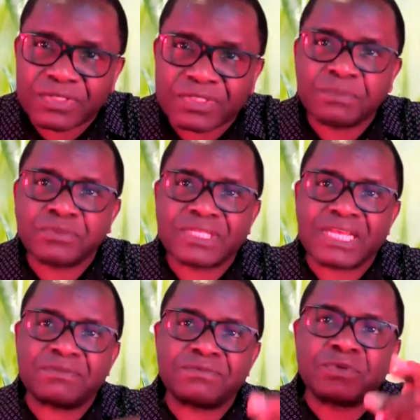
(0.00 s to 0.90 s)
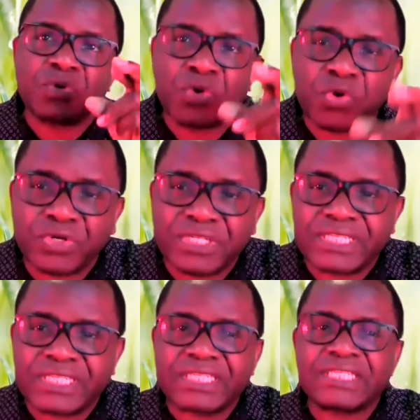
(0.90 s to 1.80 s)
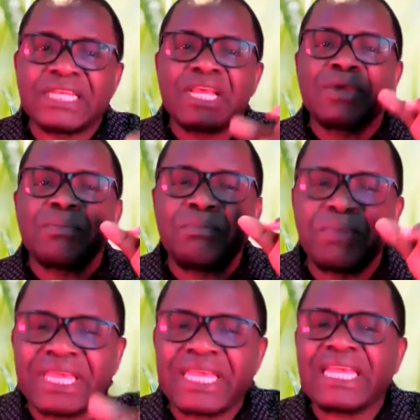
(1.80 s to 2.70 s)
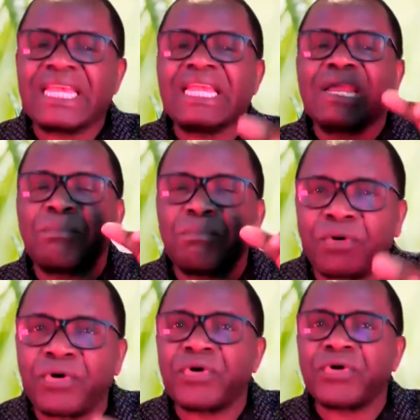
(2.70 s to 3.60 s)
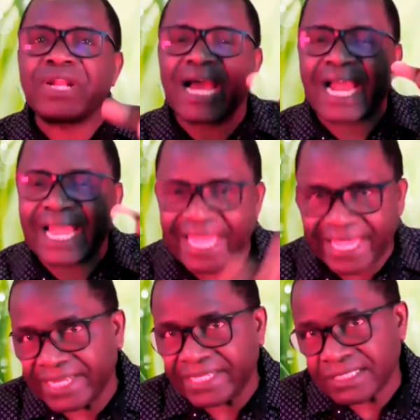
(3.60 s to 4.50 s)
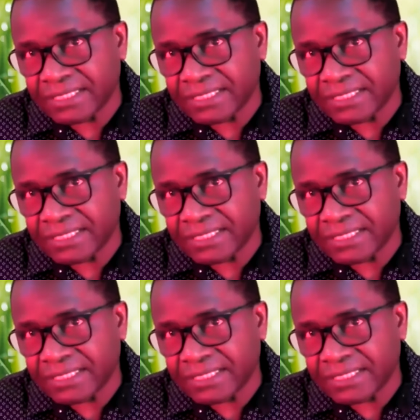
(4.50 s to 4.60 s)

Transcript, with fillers: himself called it being born again.